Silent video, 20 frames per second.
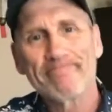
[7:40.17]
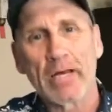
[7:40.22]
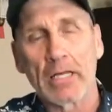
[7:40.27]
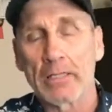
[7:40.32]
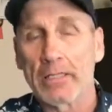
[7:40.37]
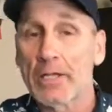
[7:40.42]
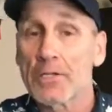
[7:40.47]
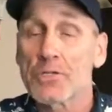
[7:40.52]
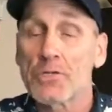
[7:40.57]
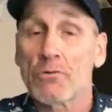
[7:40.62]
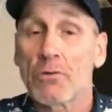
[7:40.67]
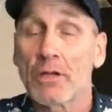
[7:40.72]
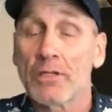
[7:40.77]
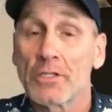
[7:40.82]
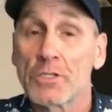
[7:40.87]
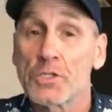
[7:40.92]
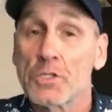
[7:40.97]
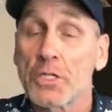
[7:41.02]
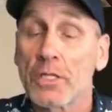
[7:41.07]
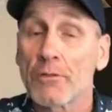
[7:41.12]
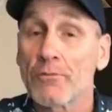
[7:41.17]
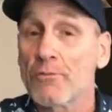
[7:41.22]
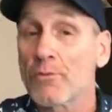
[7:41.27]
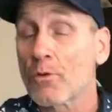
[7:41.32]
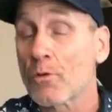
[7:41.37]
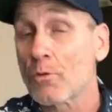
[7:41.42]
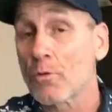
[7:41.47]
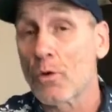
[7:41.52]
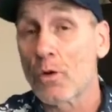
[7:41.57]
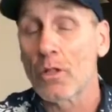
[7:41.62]
unless you're auditioning
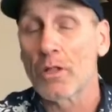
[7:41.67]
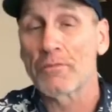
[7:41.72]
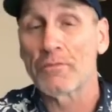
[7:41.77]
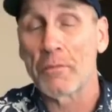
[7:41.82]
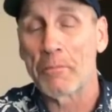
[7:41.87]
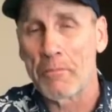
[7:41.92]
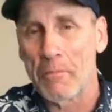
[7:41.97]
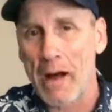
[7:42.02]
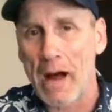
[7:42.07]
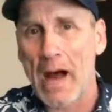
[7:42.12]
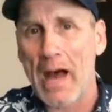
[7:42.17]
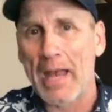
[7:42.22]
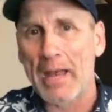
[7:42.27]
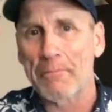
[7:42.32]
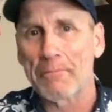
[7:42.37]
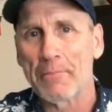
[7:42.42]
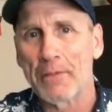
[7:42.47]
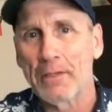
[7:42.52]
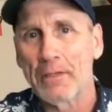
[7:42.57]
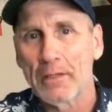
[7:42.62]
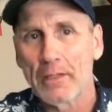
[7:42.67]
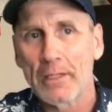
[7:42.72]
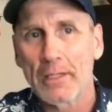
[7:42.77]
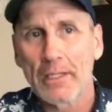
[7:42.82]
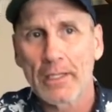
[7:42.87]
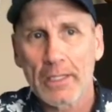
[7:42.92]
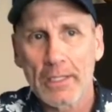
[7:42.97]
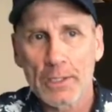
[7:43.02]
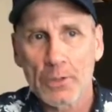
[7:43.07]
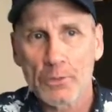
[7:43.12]
for a role of a mime,
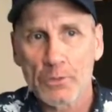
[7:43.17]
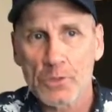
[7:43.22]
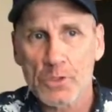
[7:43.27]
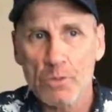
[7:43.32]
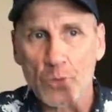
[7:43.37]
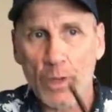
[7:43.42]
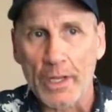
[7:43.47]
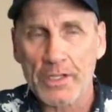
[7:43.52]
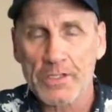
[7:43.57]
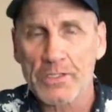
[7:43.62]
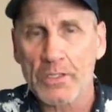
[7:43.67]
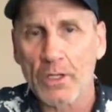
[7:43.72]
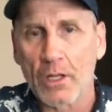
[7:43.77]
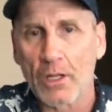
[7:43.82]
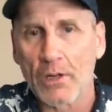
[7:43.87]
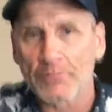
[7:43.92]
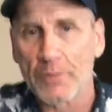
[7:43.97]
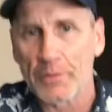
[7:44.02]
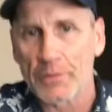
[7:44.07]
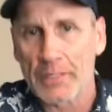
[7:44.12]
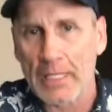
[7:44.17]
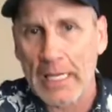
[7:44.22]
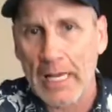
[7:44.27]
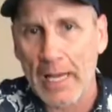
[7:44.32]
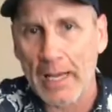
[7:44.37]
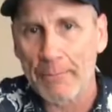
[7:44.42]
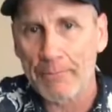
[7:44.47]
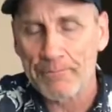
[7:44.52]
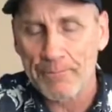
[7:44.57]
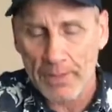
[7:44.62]
you just wasted all of your
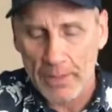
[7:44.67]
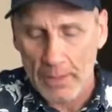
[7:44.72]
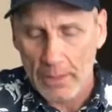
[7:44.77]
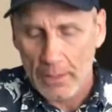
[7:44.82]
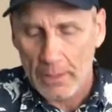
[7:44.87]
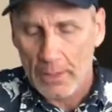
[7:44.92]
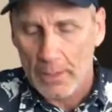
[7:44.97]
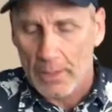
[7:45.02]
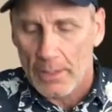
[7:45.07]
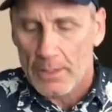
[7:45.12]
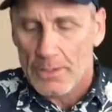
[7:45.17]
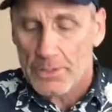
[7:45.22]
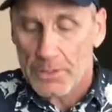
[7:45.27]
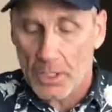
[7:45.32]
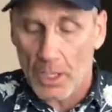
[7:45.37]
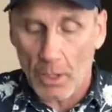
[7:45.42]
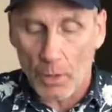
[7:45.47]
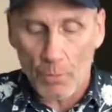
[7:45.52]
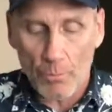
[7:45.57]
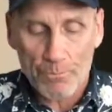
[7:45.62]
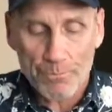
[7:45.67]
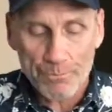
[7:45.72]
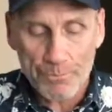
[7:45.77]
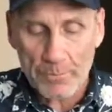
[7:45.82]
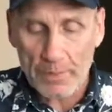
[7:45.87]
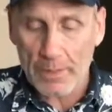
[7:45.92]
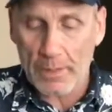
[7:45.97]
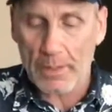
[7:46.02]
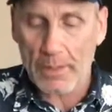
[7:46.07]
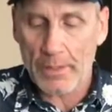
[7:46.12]
time. So
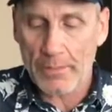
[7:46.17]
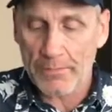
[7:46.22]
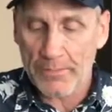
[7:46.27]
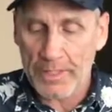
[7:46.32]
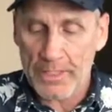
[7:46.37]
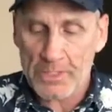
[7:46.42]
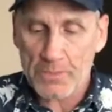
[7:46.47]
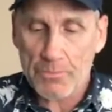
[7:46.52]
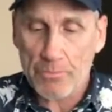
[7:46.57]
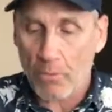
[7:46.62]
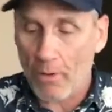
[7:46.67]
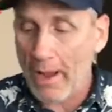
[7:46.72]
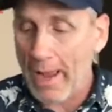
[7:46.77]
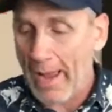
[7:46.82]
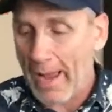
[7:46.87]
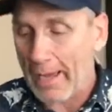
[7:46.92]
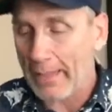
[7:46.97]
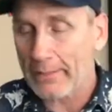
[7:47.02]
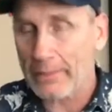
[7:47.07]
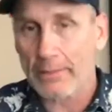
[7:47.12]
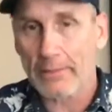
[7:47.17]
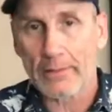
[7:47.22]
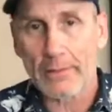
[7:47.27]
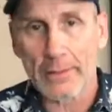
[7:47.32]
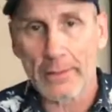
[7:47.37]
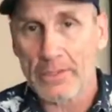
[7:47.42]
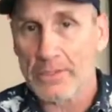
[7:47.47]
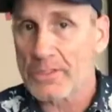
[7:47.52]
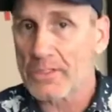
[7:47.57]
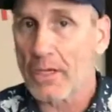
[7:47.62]
this brand
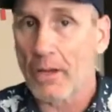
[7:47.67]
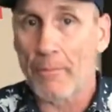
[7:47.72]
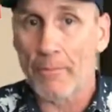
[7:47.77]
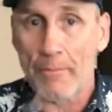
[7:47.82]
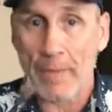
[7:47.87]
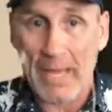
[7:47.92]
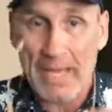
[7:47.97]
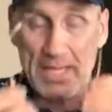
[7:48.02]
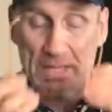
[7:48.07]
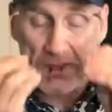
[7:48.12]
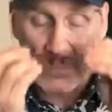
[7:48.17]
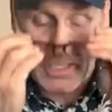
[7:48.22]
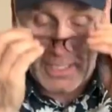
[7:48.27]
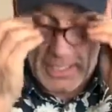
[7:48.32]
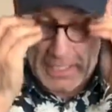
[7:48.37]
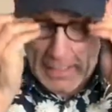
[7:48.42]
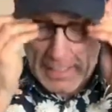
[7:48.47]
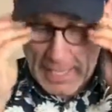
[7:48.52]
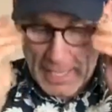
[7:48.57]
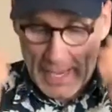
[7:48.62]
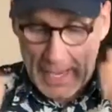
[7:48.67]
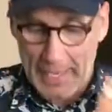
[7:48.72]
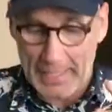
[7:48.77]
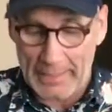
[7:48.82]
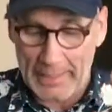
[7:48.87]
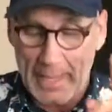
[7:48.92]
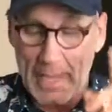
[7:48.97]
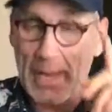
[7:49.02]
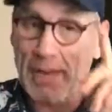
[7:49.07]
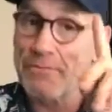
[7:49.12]
is amazing,
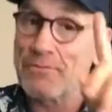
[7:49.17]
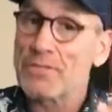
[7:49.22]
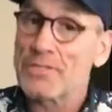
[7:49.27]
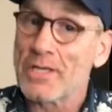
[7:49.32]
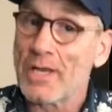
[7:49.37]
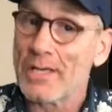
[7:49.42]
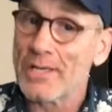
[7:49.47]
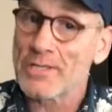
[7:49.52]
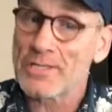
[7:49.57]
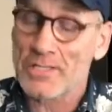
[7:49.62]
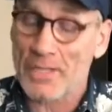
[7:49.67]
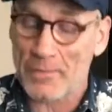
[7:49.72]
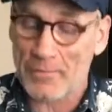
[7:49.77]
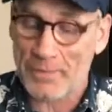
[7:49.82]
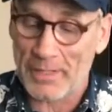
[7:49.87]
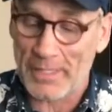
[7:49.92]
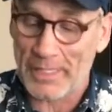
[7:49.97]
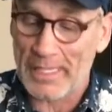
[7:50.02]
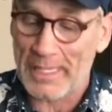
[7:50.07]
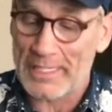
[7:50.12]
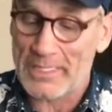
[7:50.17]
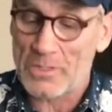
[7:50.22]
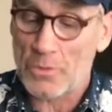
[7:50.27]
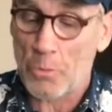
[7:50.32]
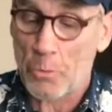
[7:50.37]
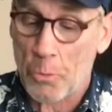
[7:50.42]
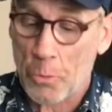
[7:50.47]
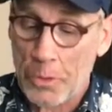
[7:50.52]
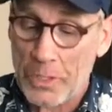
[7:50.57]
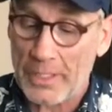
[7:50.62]
and I have to tell you something, it's
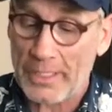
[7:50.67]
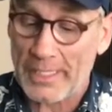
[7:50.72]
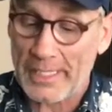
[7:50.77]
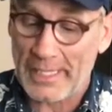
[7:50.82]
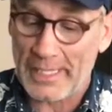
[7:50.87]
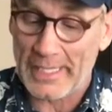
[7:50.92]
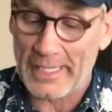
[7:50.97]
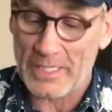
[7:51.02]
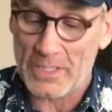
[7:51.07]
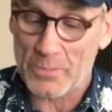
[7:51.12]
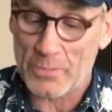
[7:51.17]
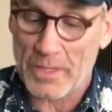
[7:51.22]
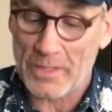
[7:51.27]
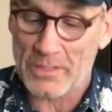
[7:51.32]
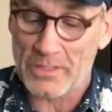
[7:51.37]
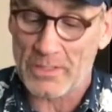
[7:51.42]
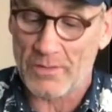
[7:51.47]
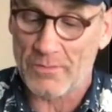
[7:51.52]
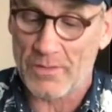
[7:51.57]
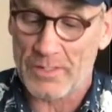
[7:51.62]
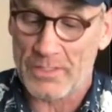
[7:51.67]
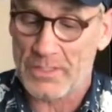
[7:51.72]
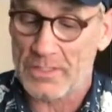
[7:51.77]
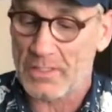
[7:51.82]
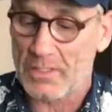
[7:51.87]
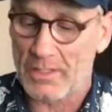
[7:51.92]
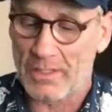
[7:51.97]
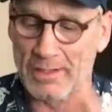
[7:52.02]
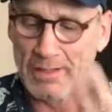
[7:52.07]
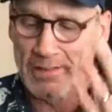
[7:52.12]
really inexpensive. It's